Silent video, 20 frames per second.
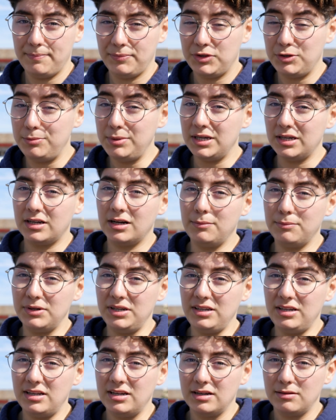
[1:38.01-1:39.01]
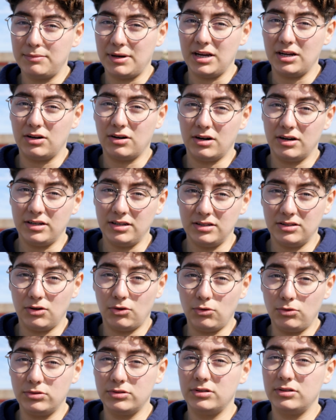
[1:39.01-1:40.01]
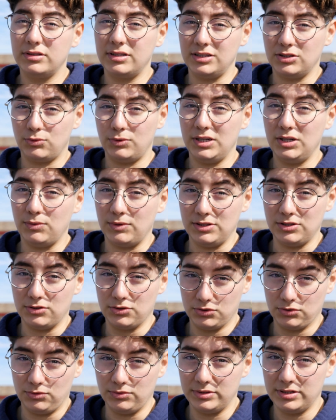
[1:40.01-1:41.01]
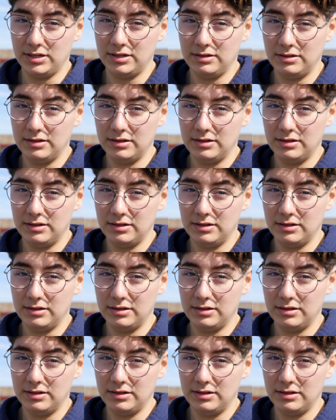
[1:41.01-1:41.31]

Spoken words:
to be accompanied by a guardian older than 21 years old.